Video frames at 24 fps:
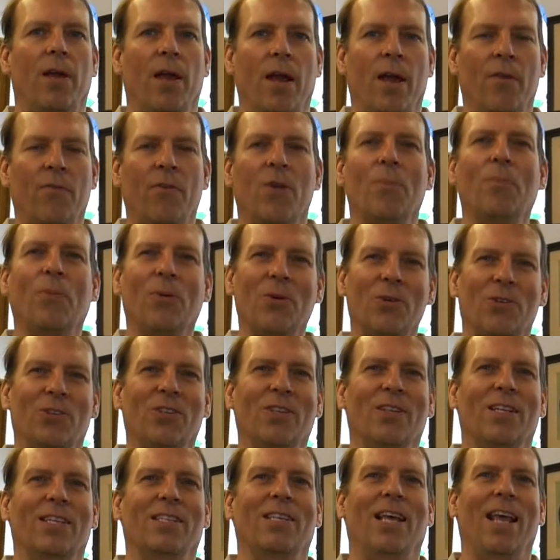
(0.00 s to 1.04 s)
every
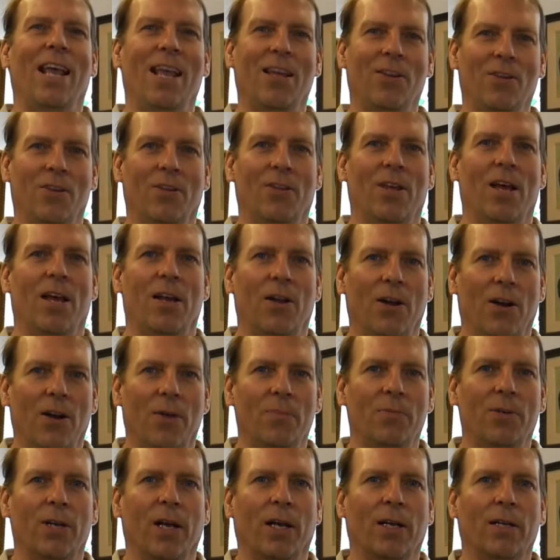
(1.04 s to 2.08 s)
person that's handled that
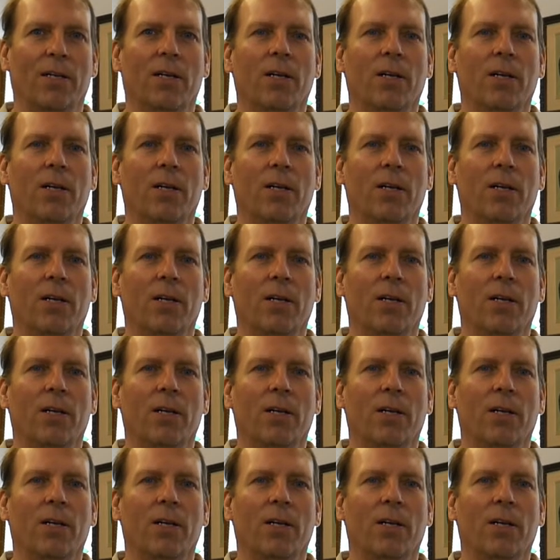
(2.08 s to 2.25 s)
object,